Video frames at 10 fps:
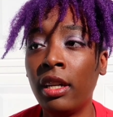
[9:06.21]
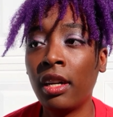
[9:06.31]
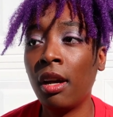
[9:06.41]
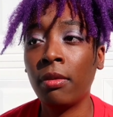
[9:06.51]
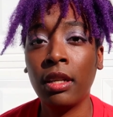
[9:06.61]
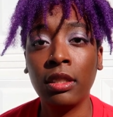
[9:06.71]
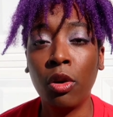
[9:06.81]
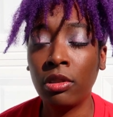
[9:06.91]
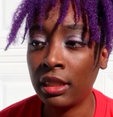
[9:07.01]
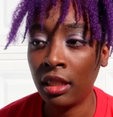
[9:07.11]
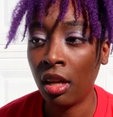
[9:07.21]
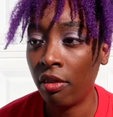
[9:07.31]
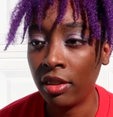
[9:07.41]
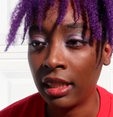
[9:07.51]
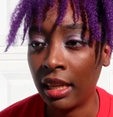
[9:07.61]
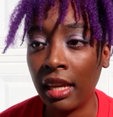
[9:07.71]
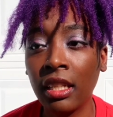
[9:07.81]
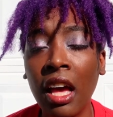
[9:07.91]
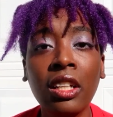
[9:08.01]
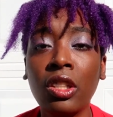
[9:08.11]
hung up because no one's in the office, I guess.
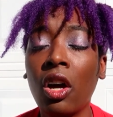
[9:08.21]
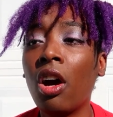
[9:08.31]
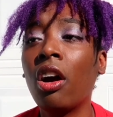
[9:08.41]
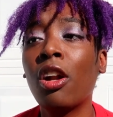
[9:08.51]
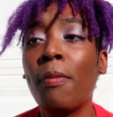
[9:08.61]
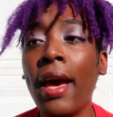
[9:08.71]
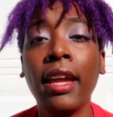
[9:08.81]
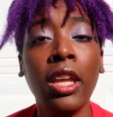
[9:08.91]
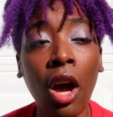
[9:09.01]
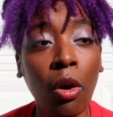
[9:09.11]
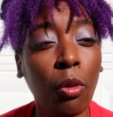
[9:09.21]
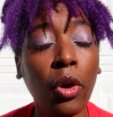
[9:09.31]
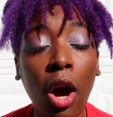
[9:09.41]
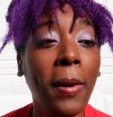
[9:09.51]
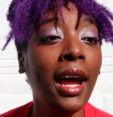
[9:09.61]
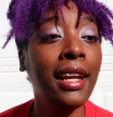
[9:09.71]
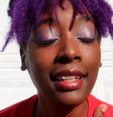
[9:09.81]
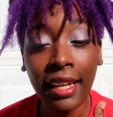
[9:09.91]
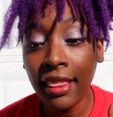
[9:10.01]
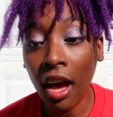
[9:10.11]
So I called her back. Yo, nobody's
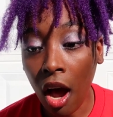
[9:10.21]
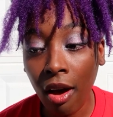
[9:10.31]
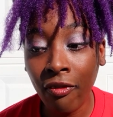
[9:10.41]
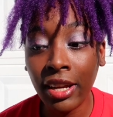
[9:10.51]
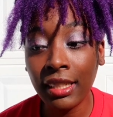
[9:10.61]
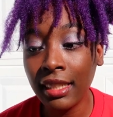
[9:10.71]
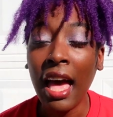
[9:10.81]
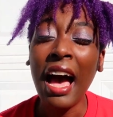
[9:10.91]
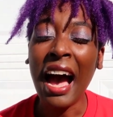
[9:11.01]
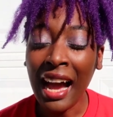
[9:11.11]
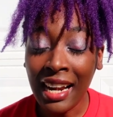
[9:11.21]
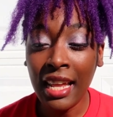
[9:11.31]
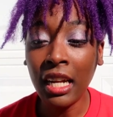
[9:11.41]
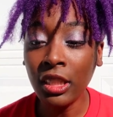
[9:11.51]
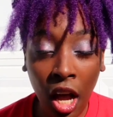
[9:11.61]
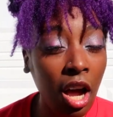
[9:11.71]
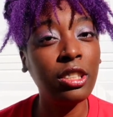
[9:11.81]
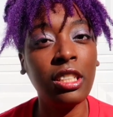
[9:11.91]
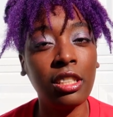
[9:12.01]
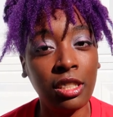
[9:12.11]
in the office. I need to talk
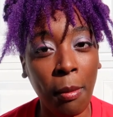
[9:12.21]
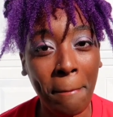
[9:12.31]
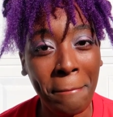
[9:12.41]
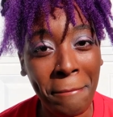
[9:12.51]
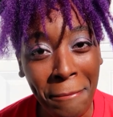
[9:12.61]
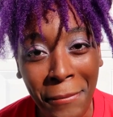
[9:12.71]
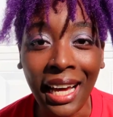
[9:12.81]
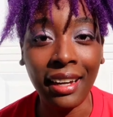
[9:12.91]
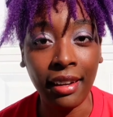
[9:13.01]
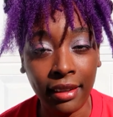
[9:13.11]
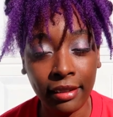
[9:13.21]
to somebody.